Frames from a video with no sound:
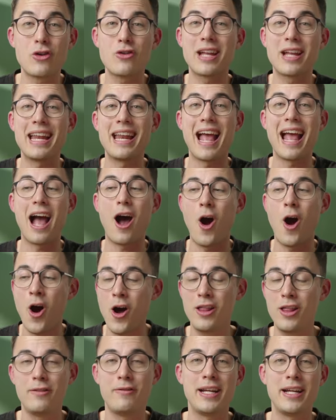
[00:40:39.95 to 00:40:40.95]
You'll get
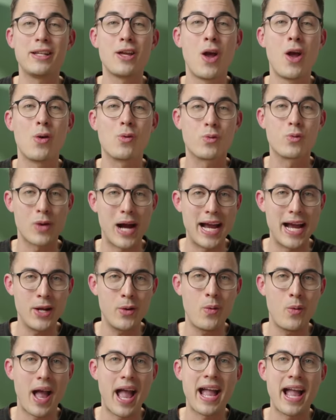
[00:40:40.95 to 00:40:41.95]
all of it right
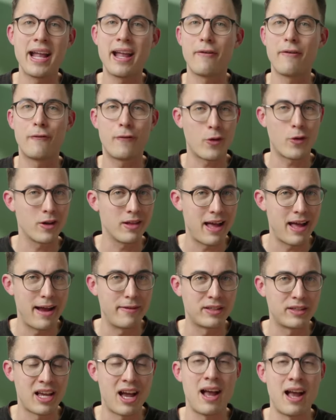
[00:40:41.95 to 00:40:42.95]
away for a
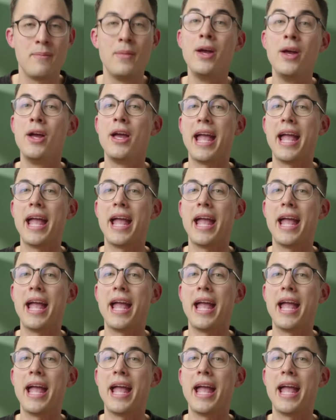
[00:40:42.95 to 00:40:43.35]
lifetime